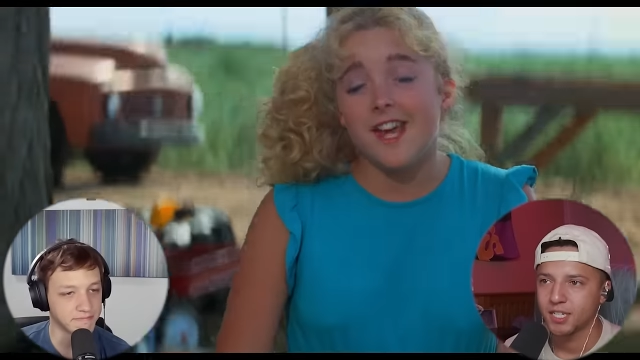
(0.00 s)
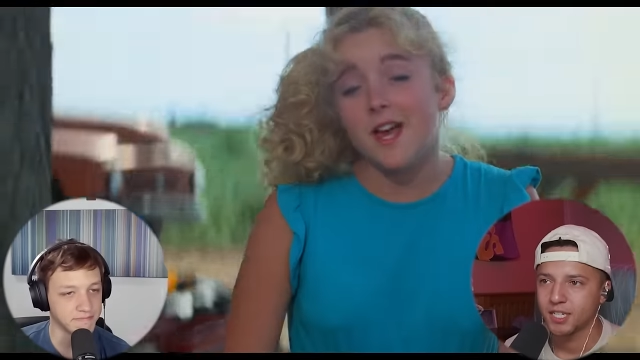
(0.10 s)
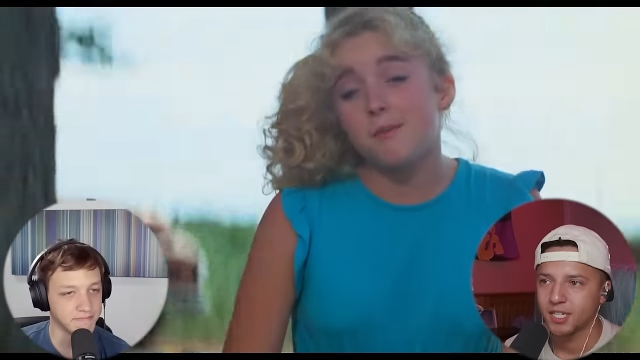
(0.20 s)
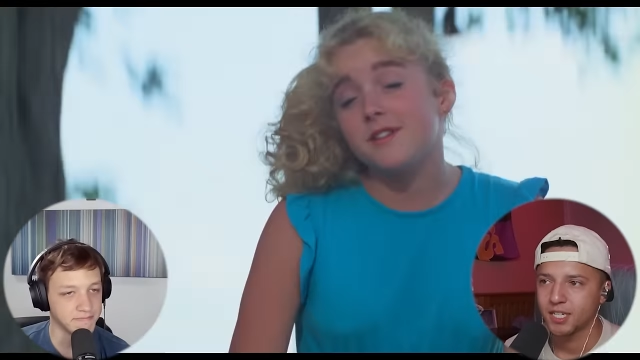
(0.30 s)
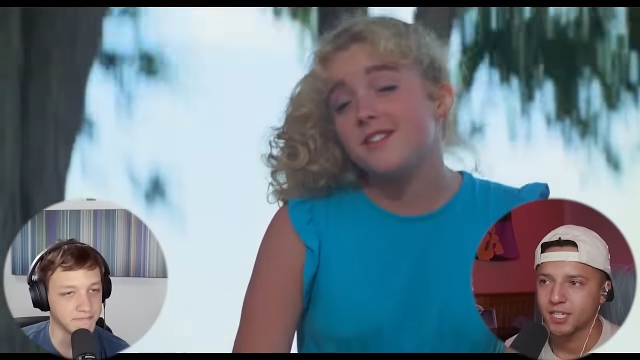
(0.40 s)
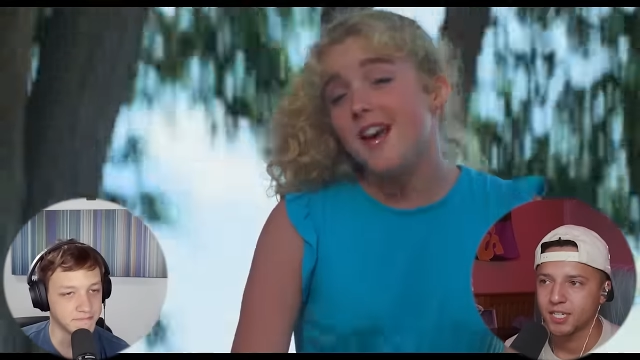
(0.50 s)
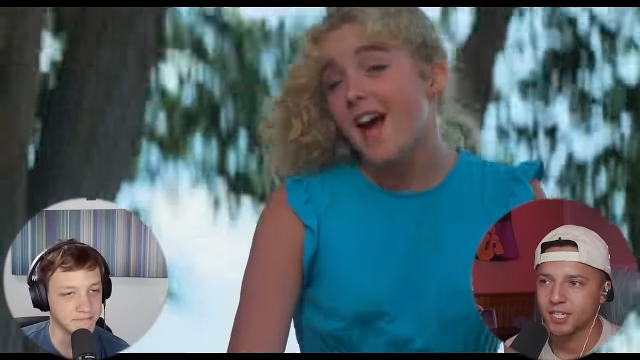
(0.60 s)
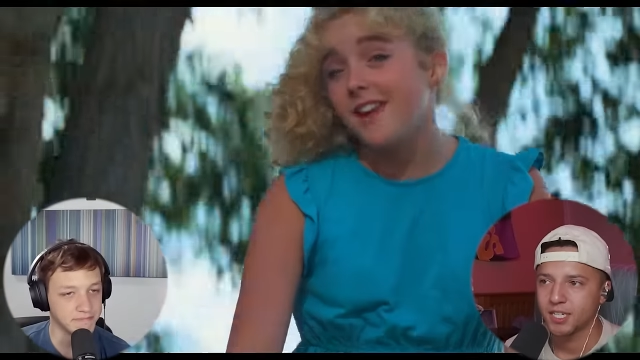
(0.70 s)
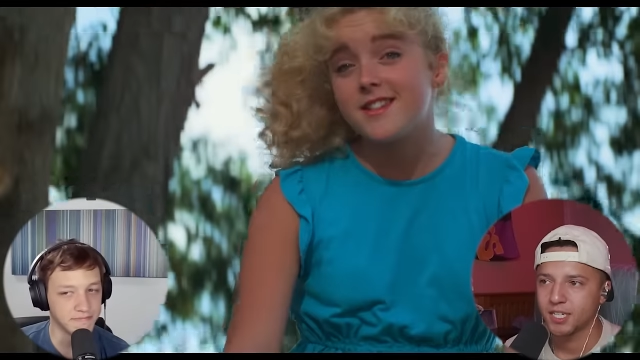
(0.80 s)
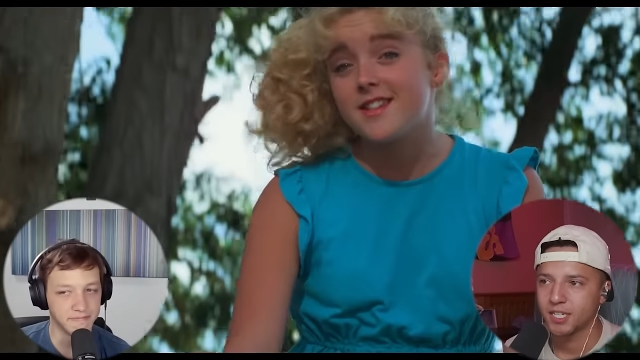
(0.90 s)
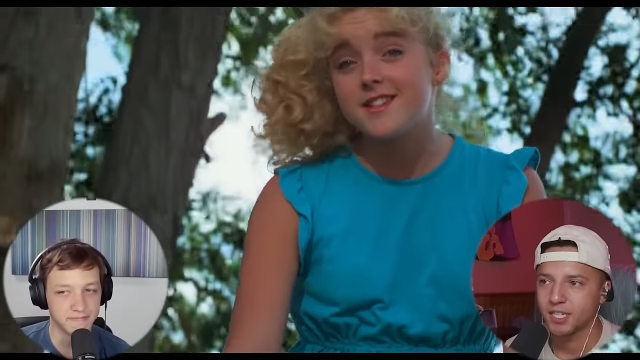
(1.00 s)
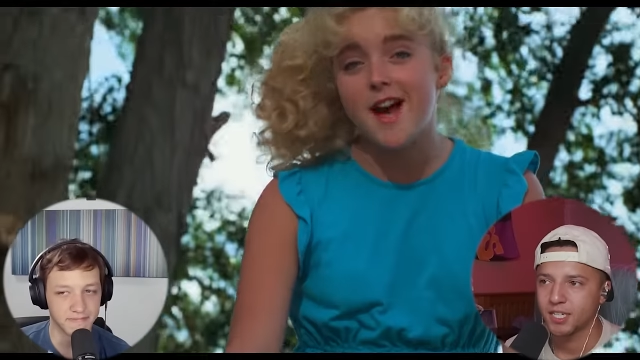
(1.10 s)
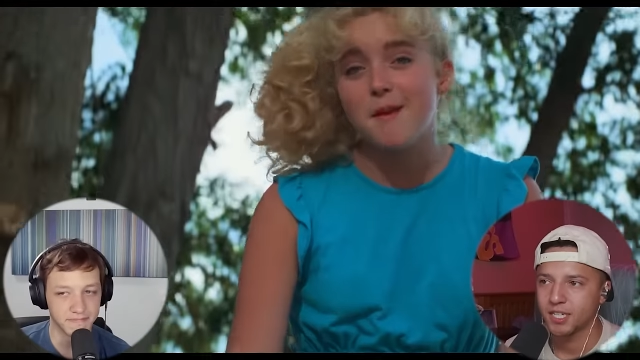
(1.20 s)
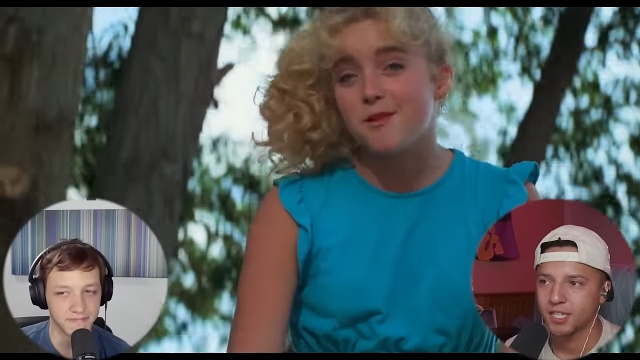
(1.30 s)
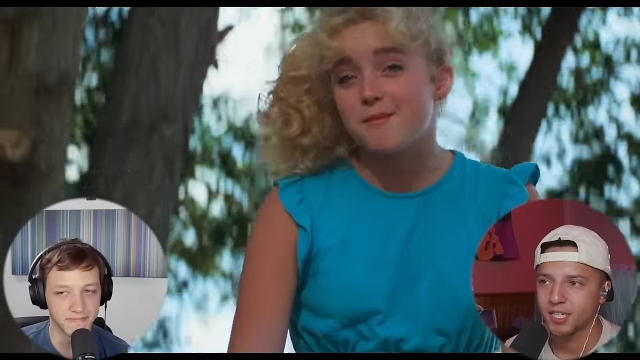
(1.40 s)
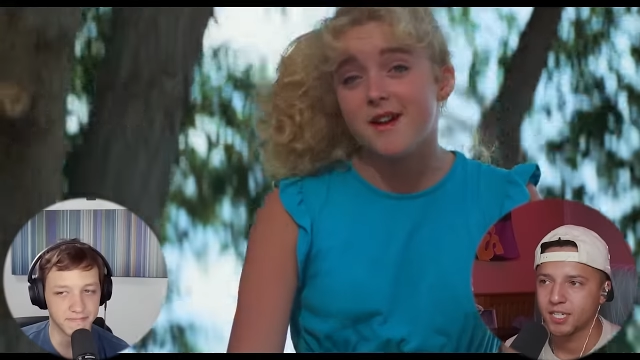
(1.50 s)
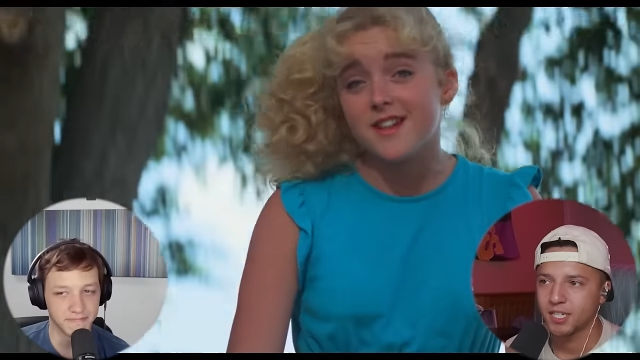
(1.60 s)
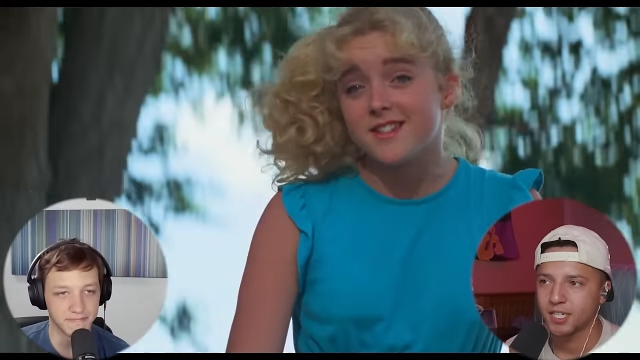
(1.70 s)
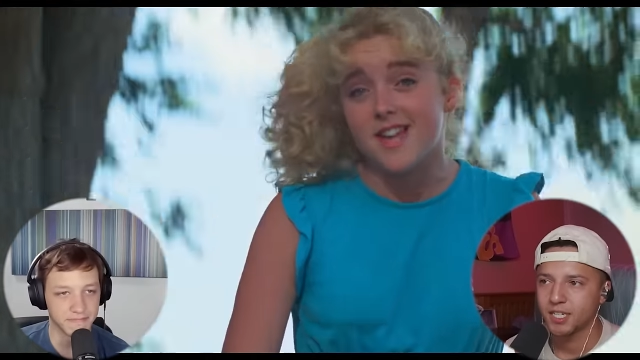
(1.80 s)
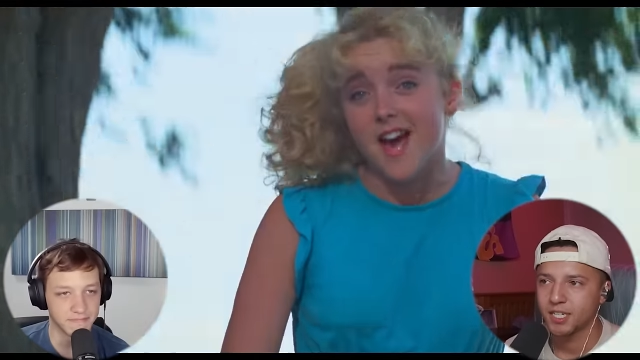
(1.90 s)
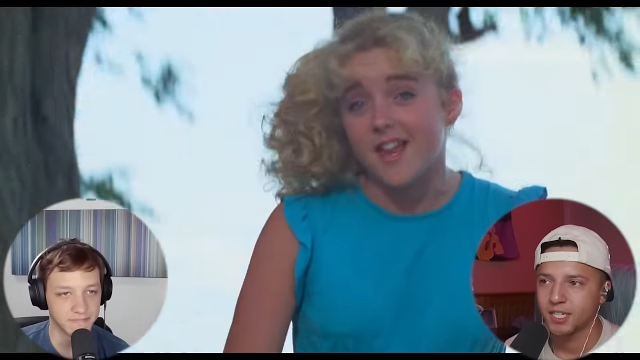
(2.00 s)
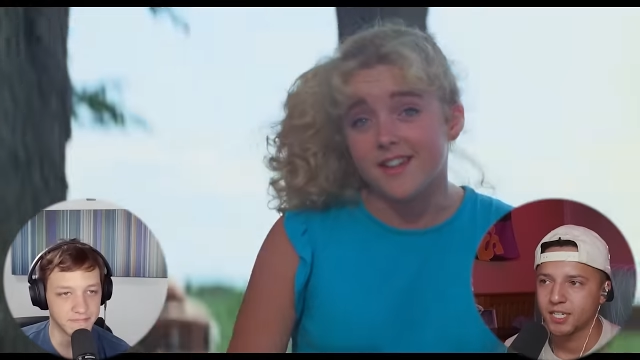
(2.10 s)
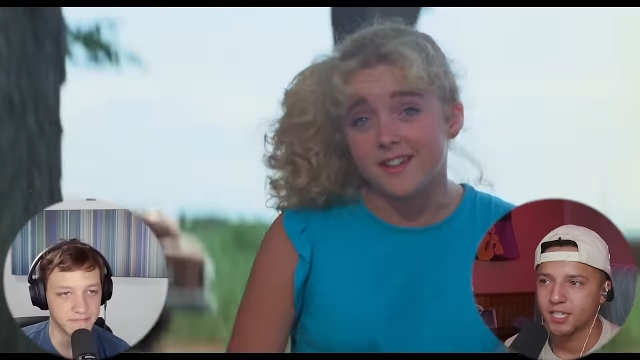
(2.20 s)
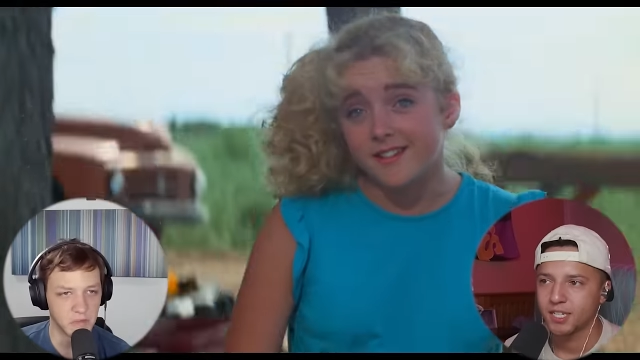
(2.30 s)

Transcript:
Speaker 1: Yeah, but Daddy says I'm the best at